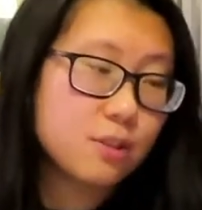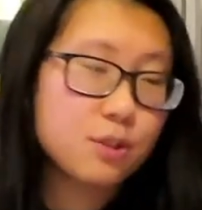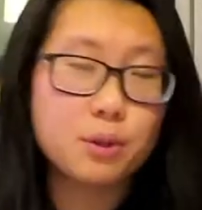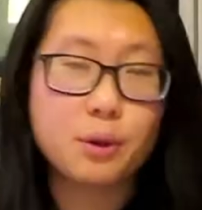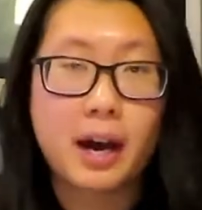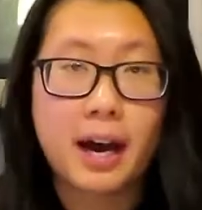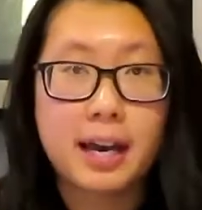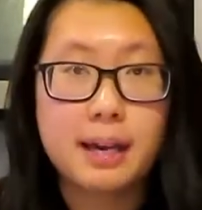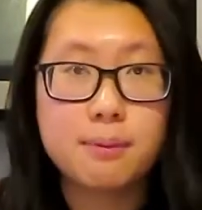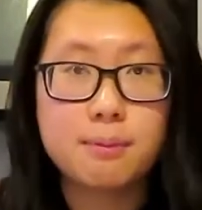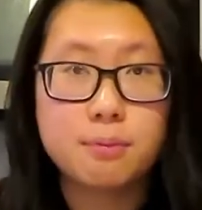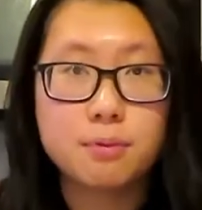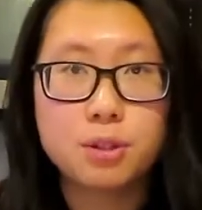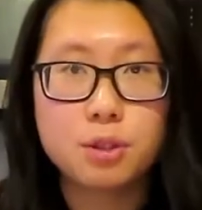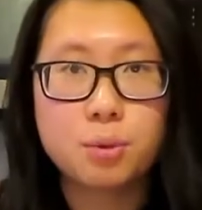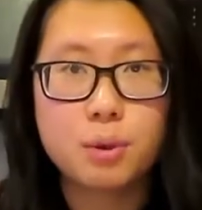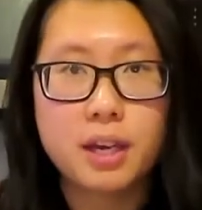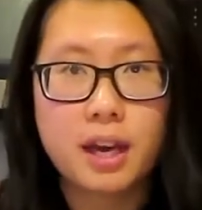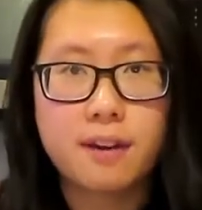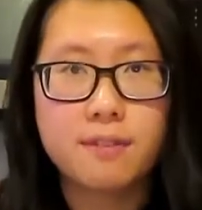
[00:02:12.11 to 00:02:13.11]
So I am
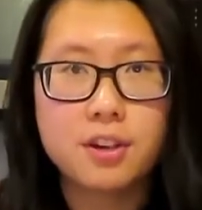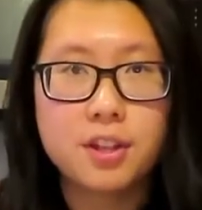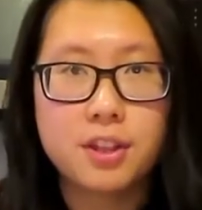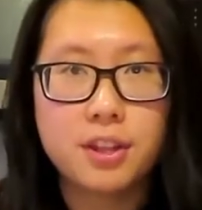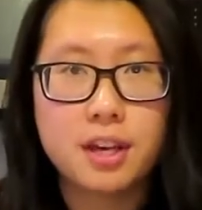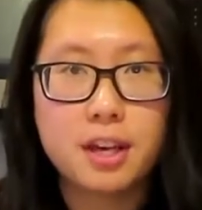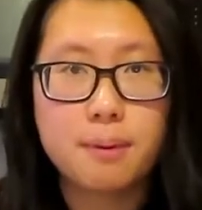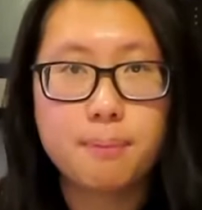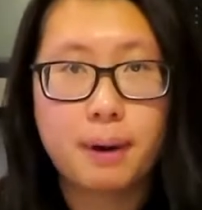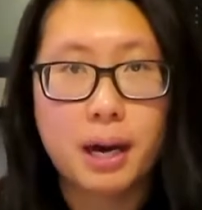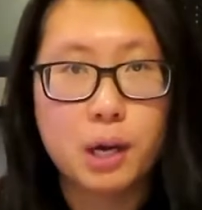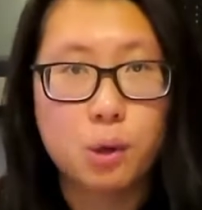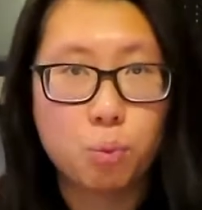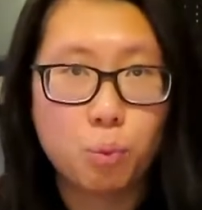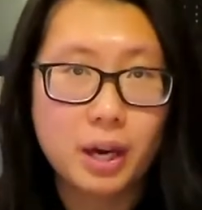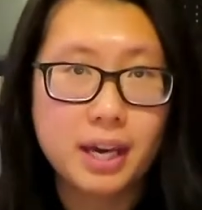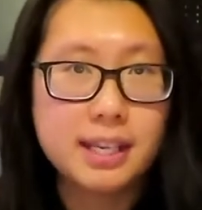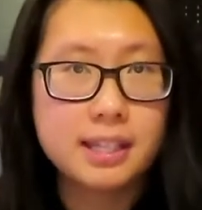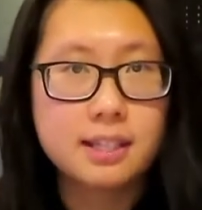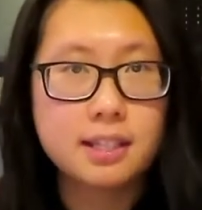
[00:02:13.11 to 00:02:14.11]
doing everything by
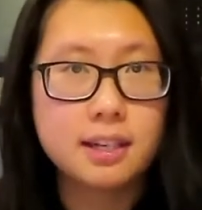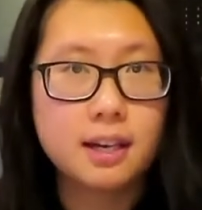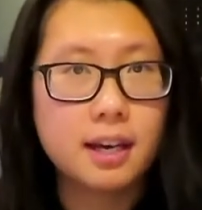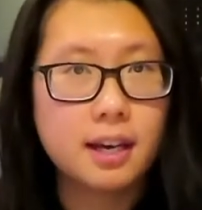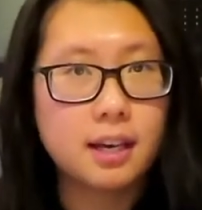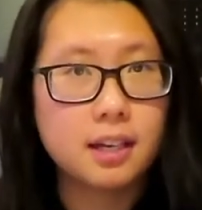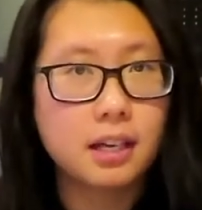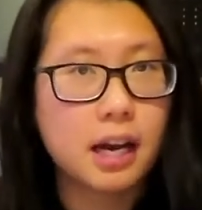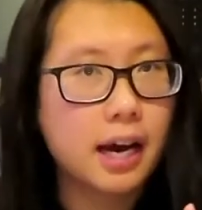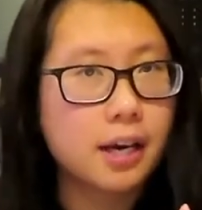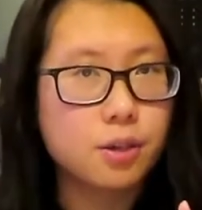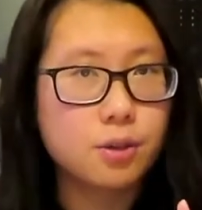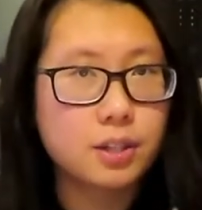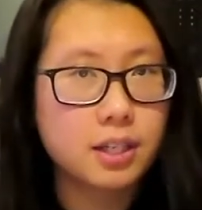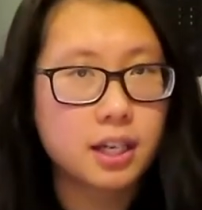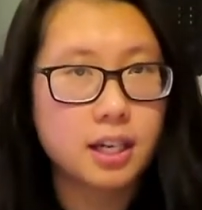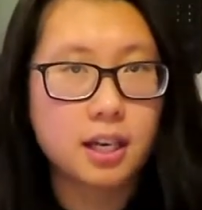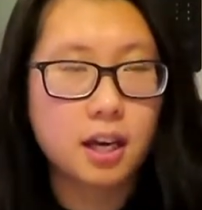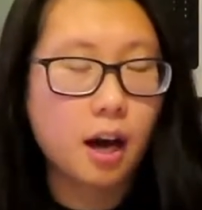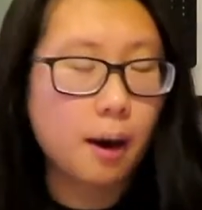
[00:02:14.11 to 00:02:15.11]
weight today, not
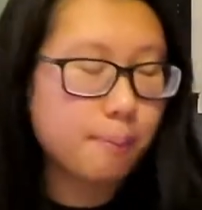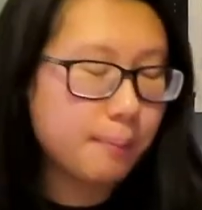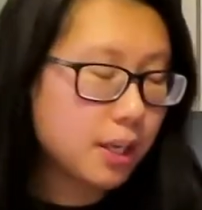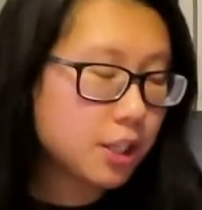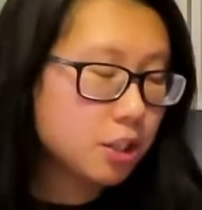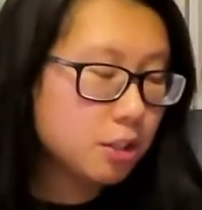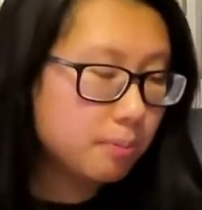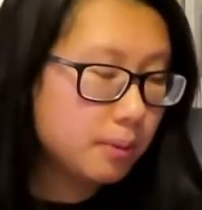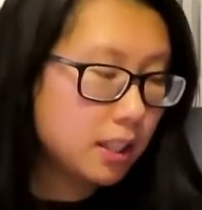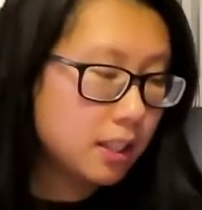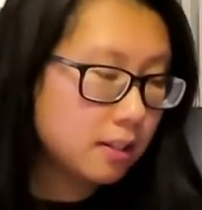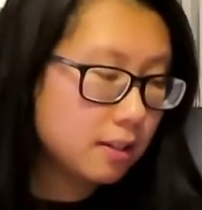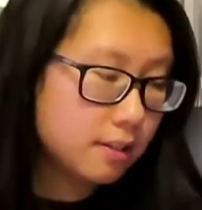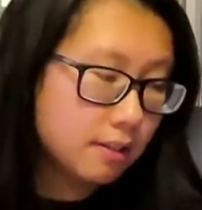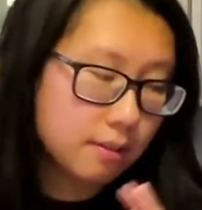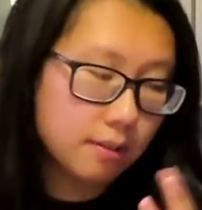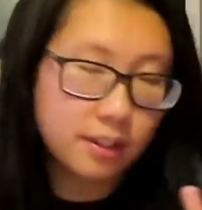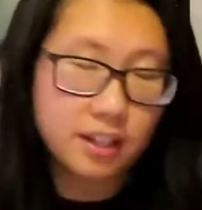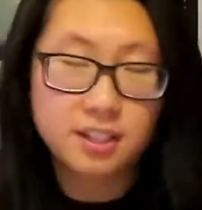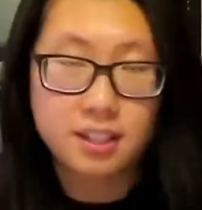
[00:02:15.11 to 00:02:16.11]
using any cup
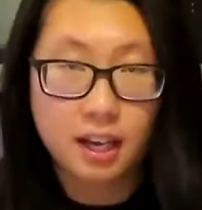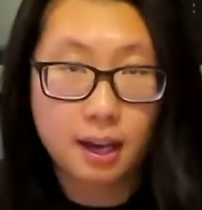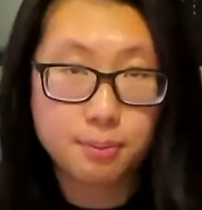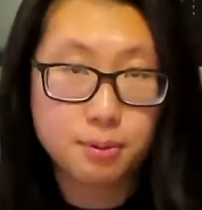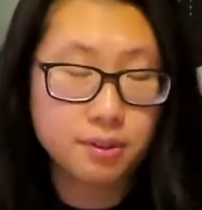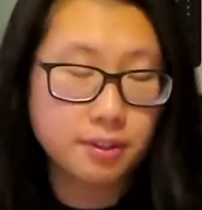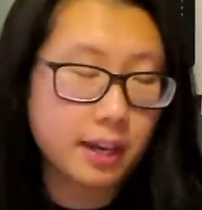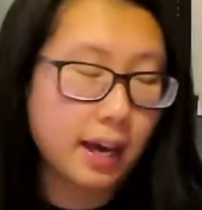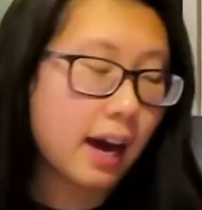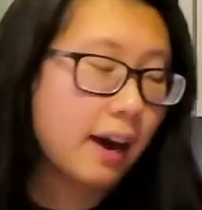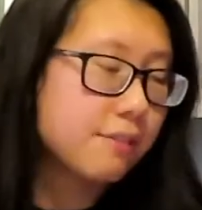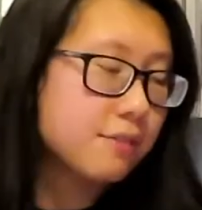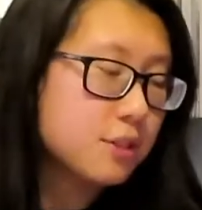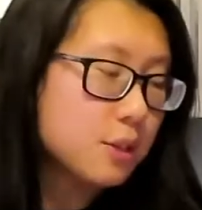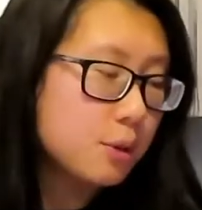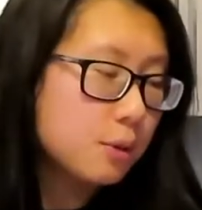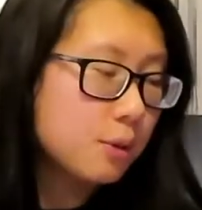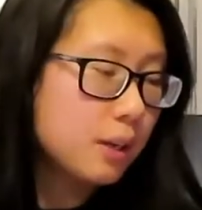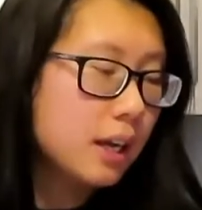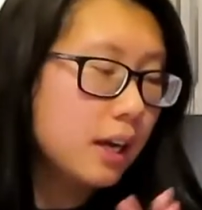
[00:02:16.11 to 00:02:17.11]
measurements unless I absolutely have
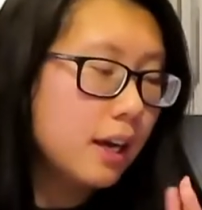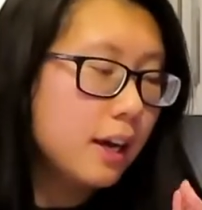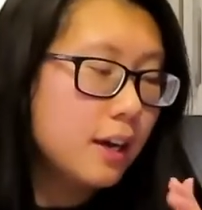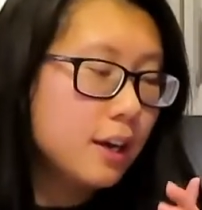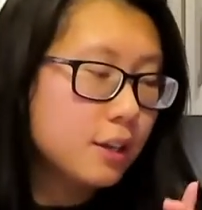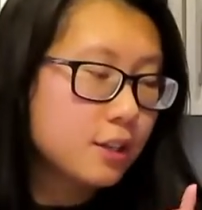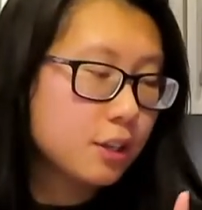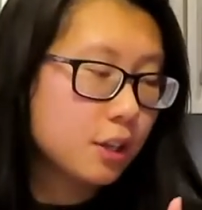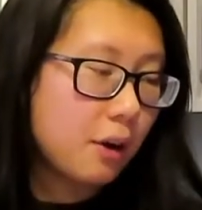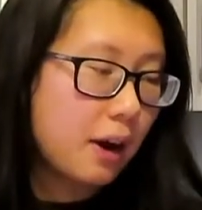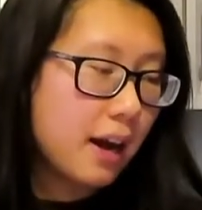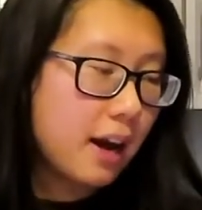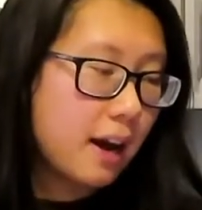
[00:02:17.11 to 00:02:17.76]
to. So I